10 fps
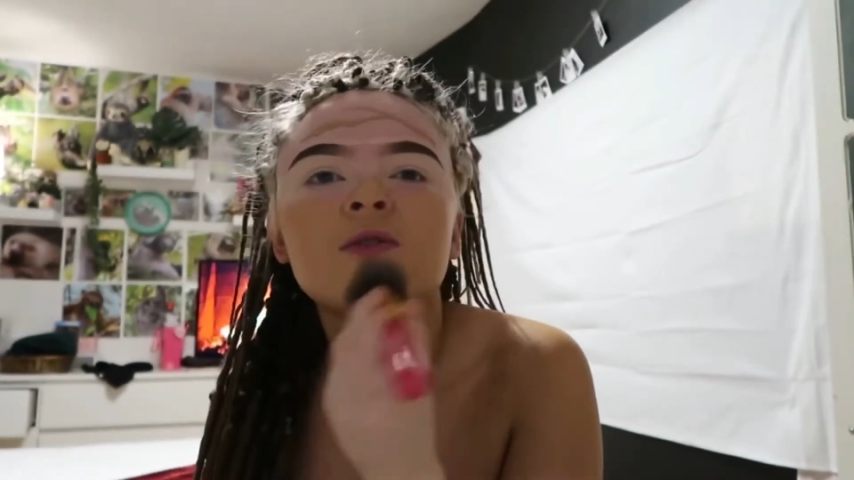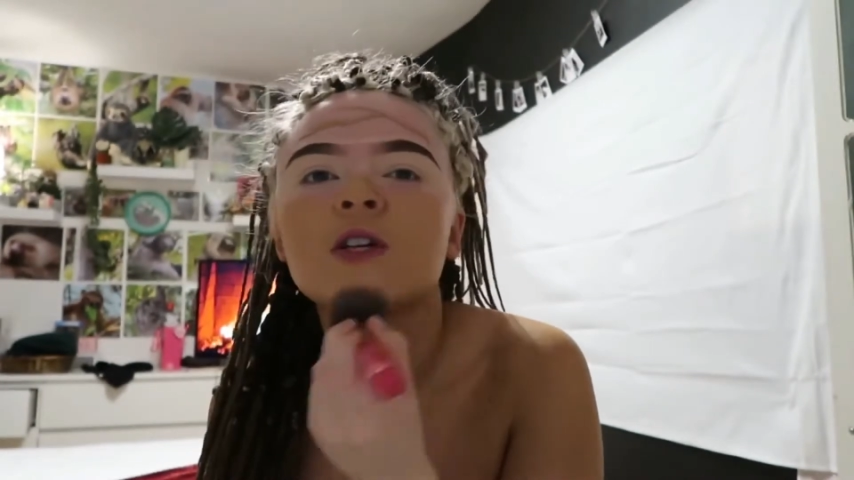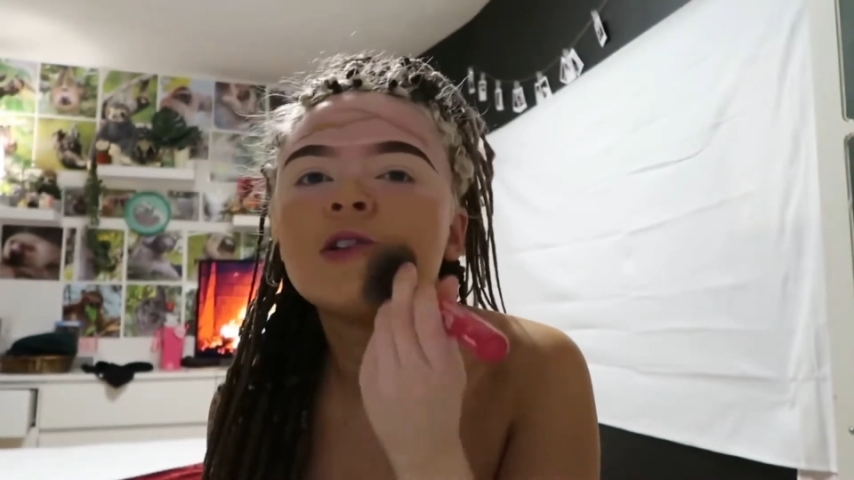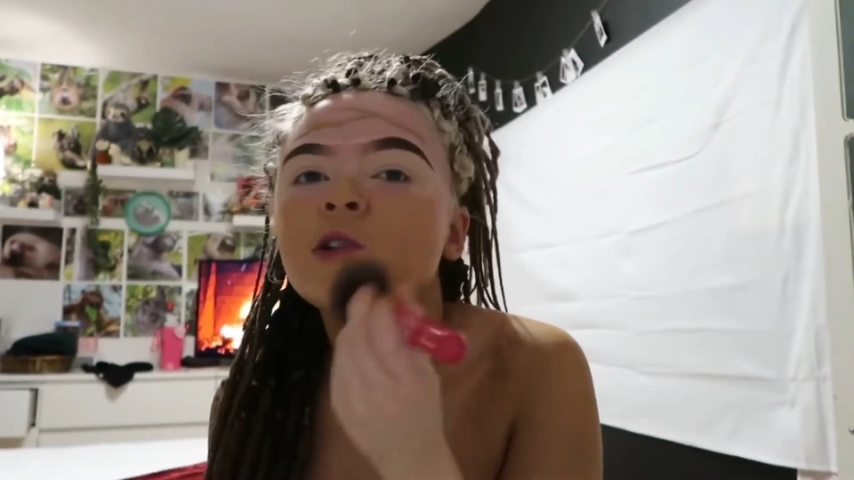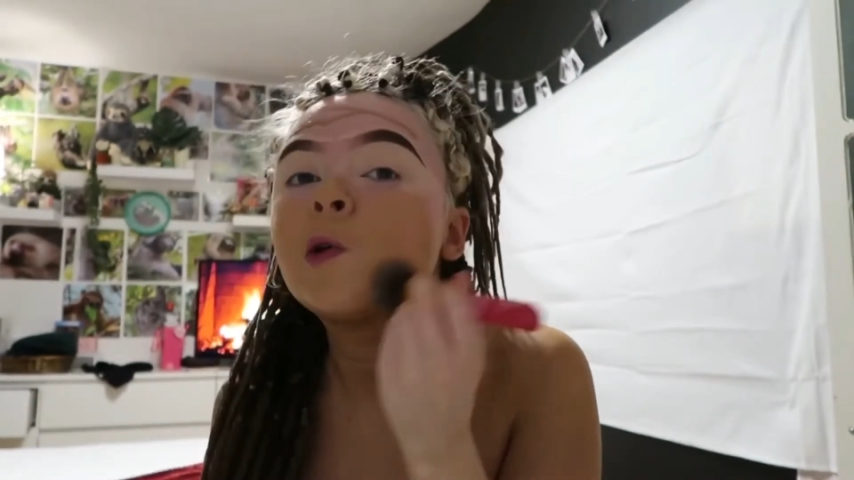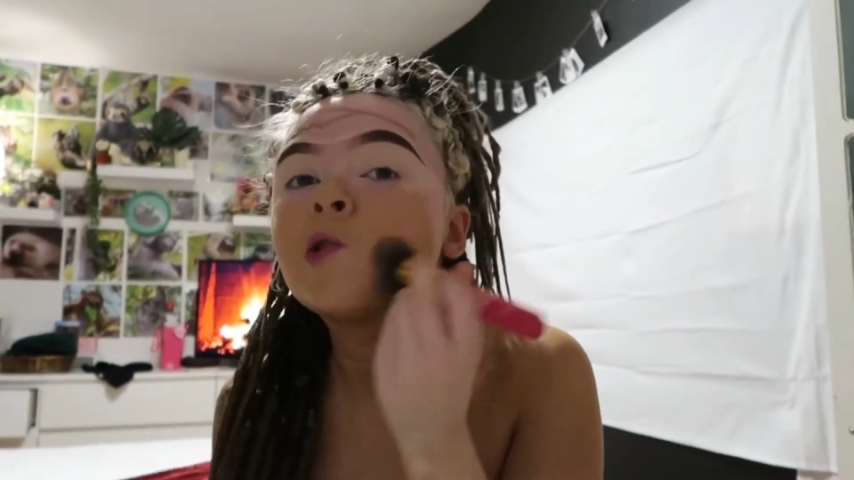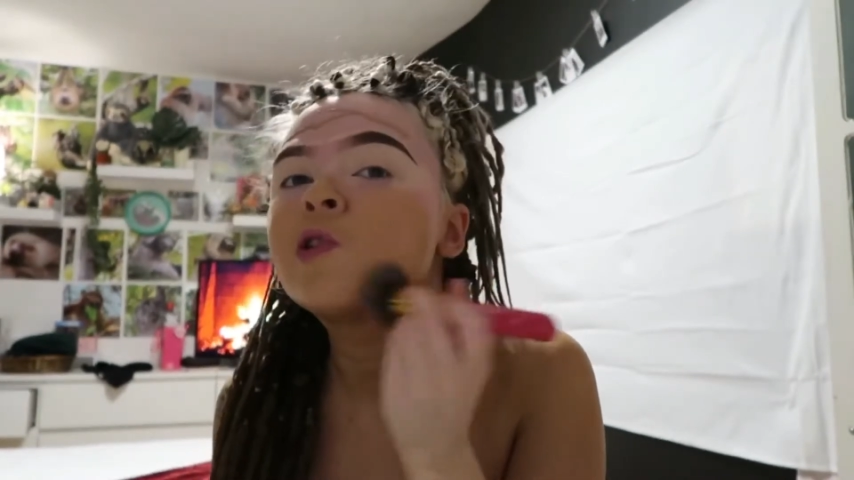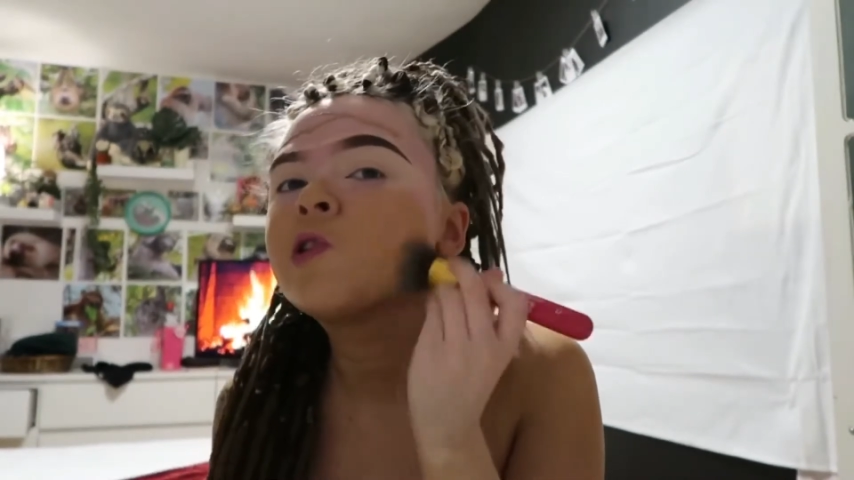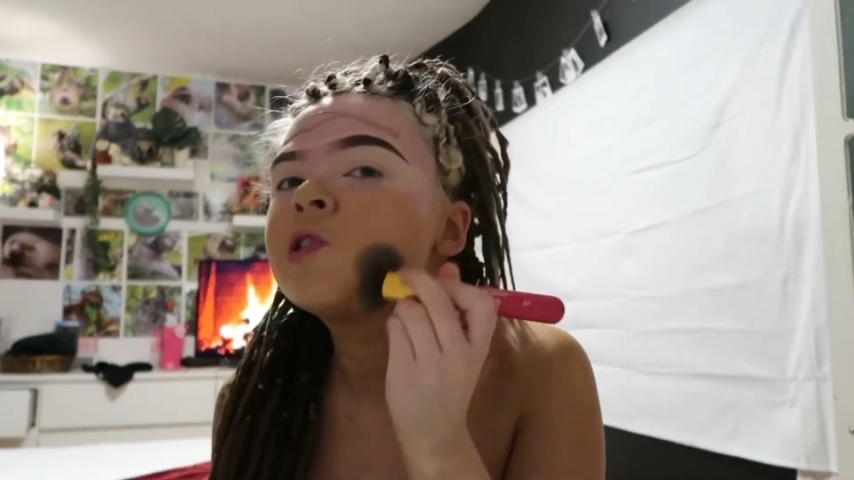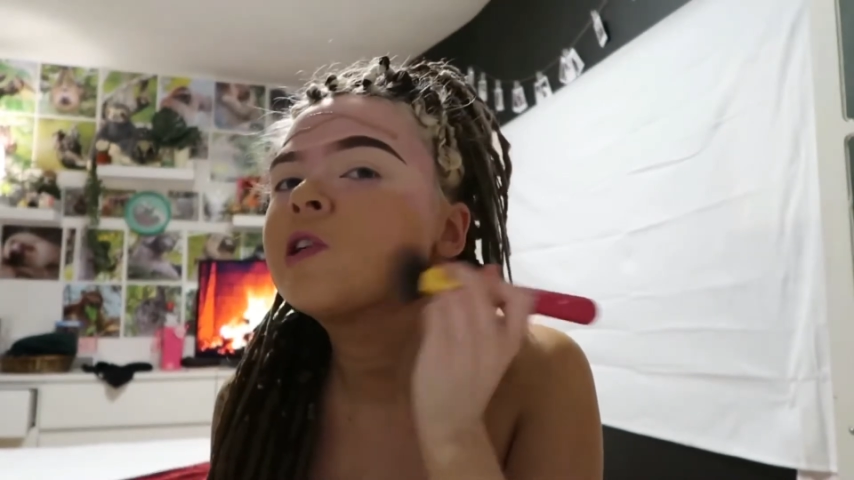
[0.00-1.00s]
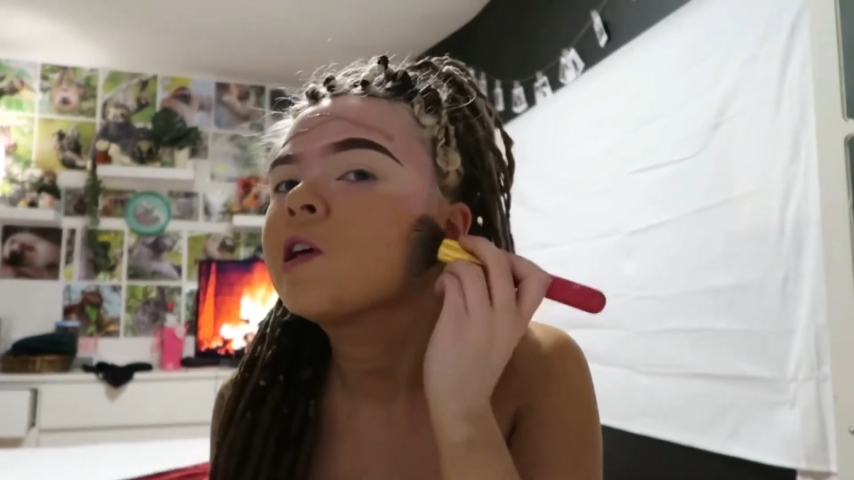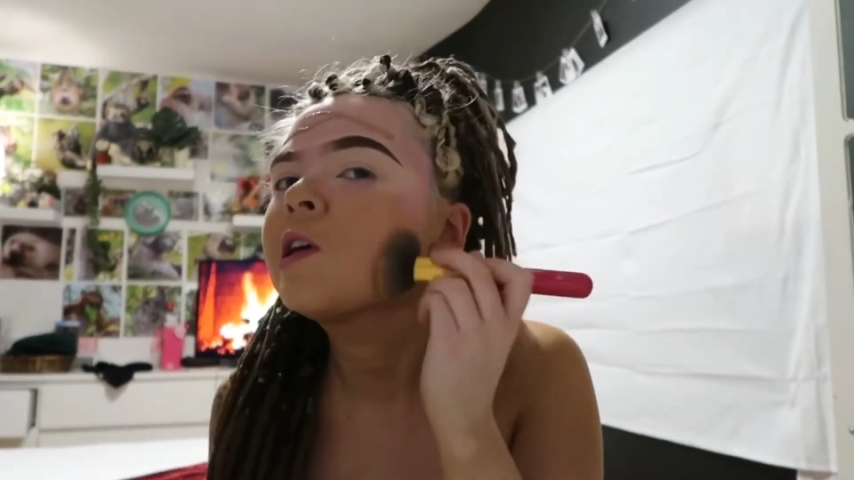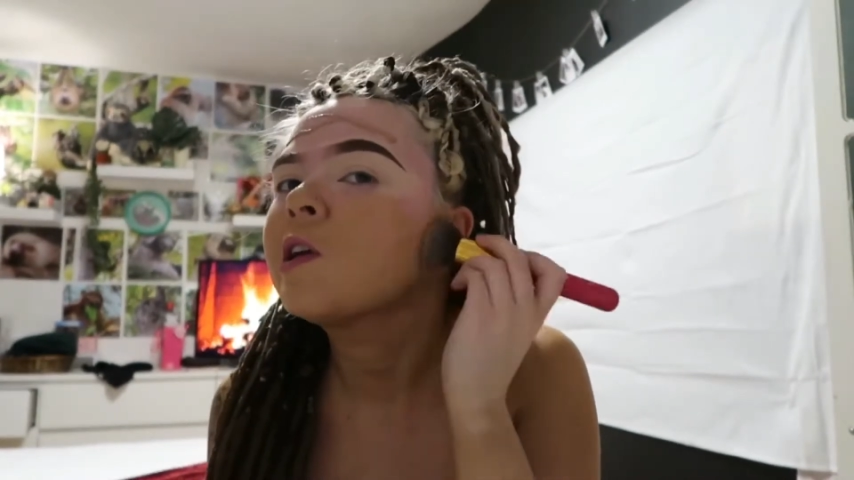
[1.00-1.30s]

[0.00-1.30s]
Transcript: are so crusty,